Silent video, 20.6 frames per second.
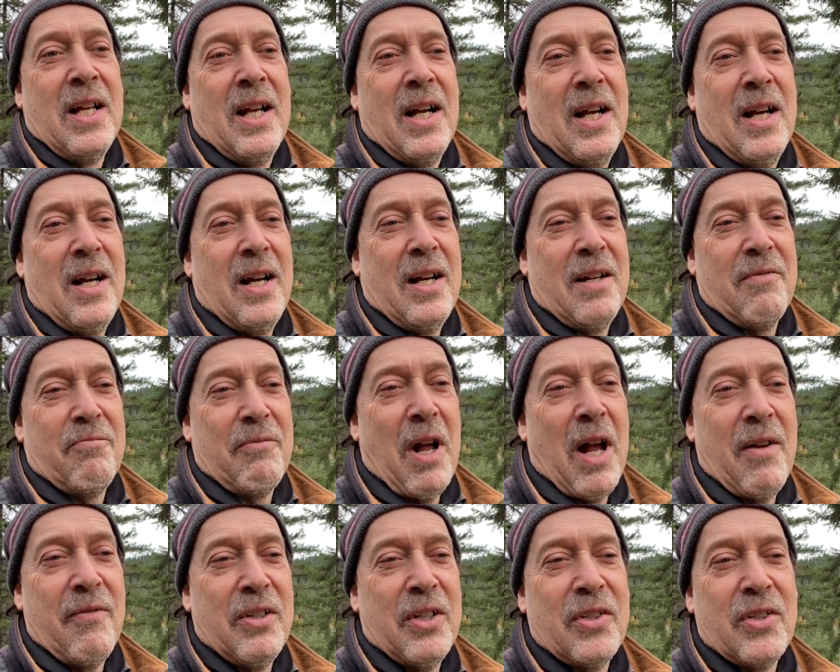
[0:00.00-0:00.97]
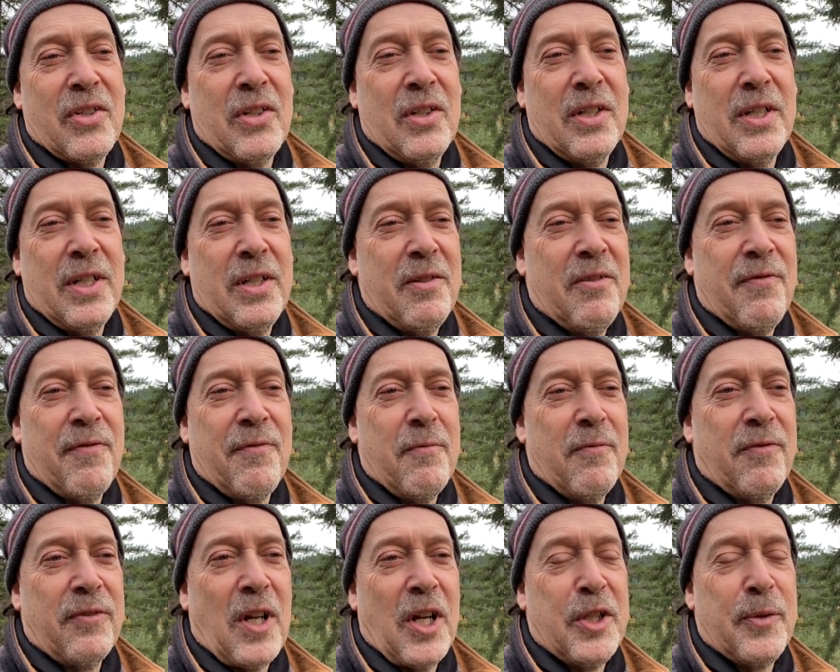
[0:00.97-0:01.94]
obviously,
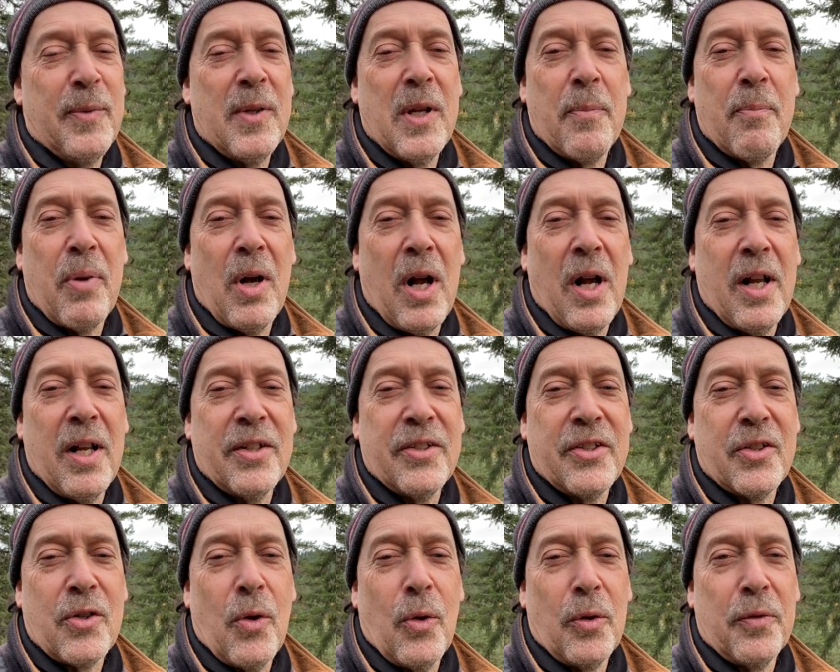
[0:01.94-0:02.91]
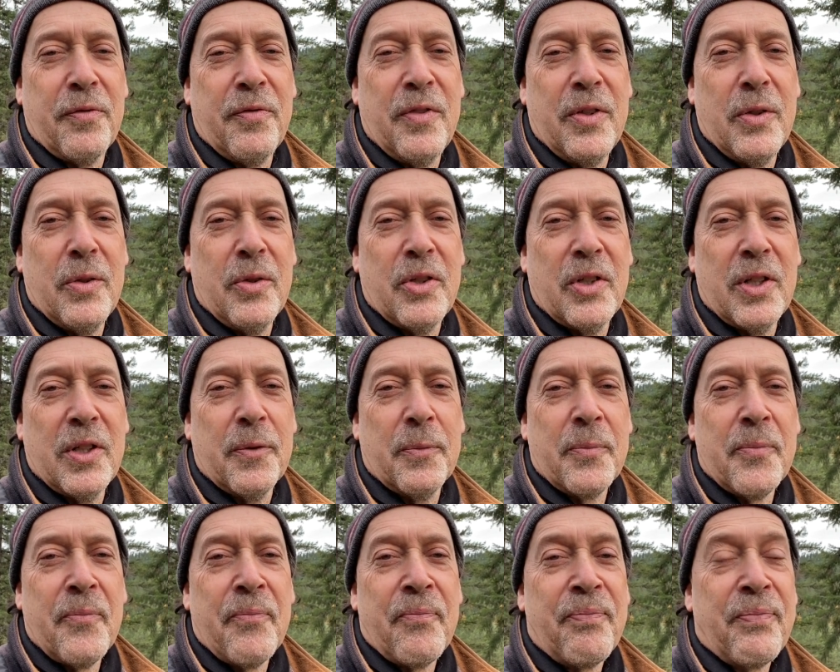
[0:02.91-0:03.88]
Fleischmann and Pons cold fusion
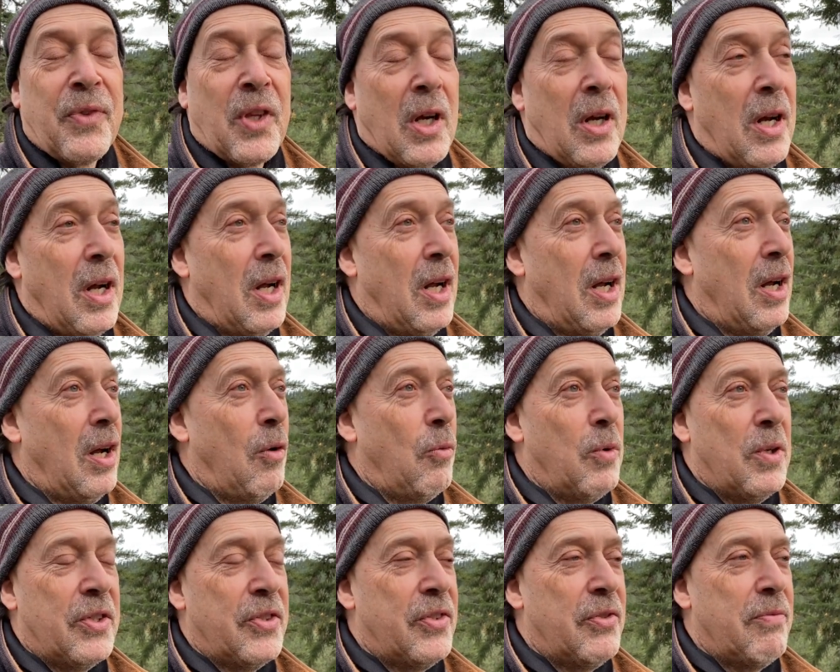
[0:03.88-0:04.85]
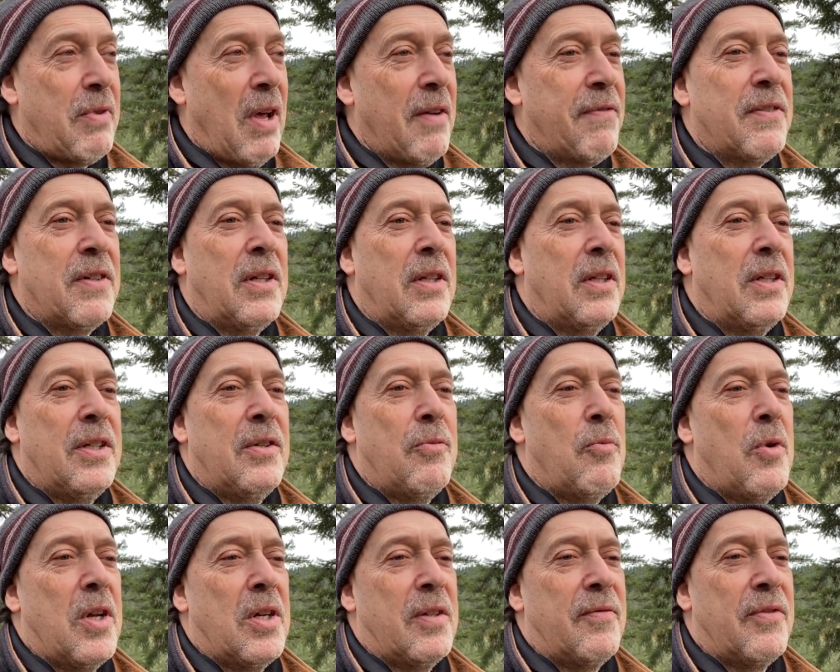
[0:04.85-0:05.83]
was definitely
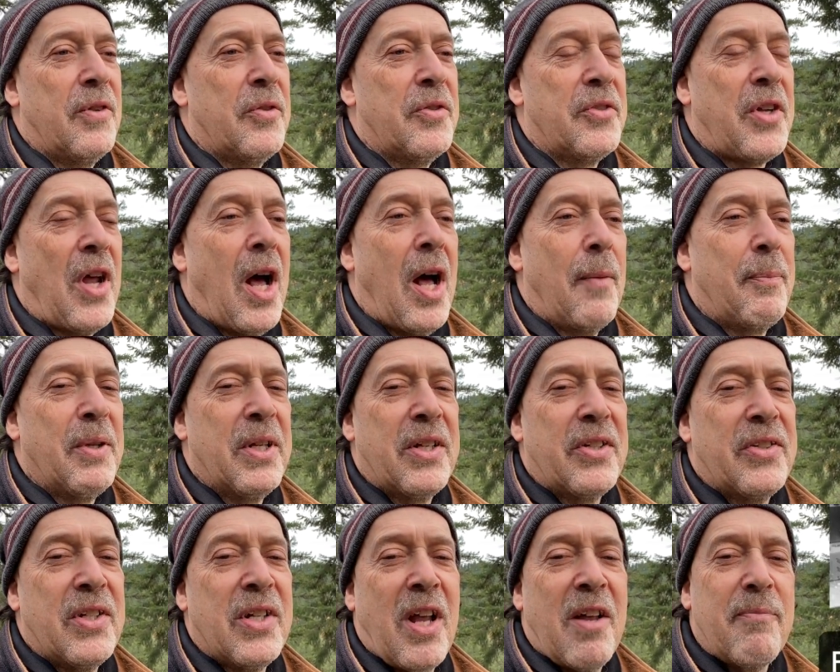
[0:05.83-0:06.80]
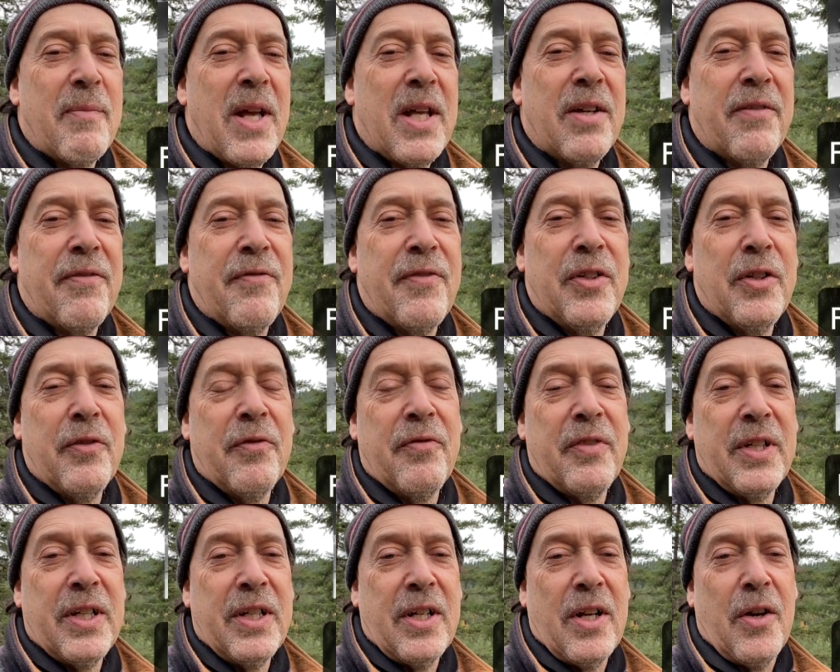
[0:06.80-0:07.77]
one of those topics, and I've made a few
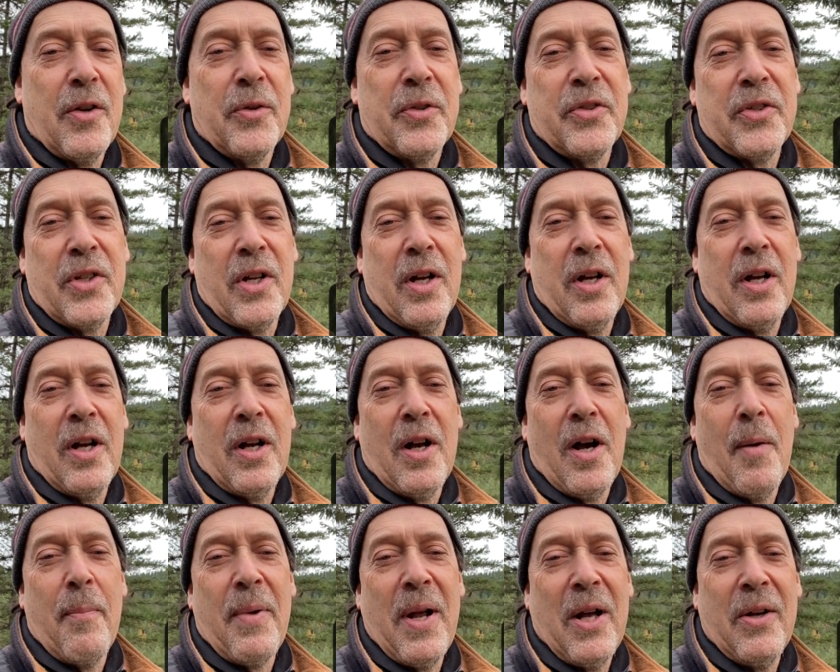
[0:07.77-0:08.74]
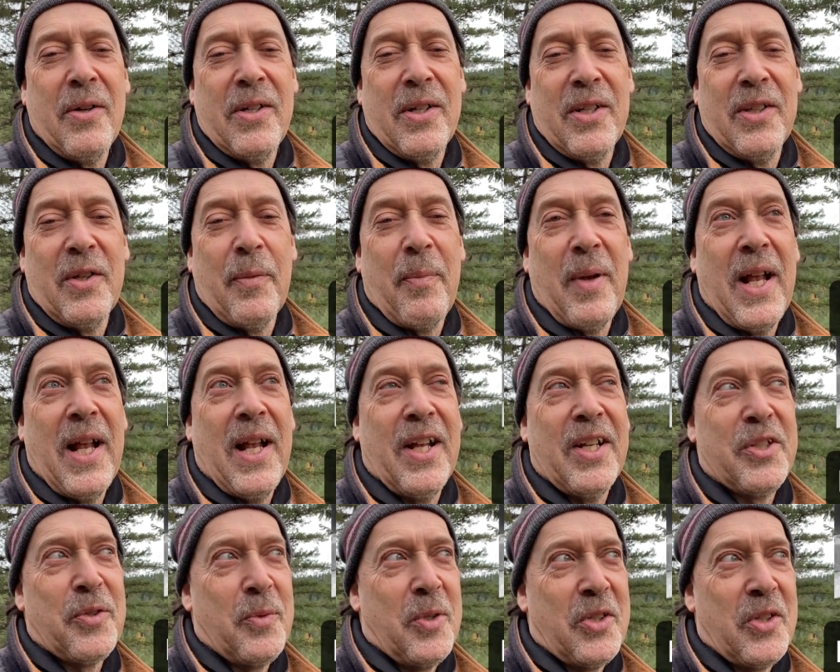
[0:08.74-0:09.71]
videos about it in the
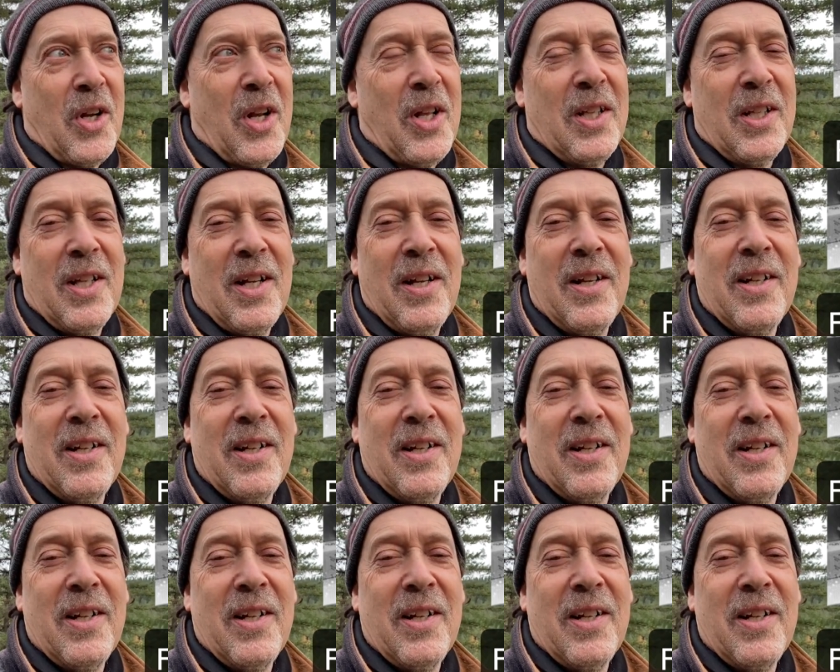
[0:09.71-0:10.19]
past, which I'll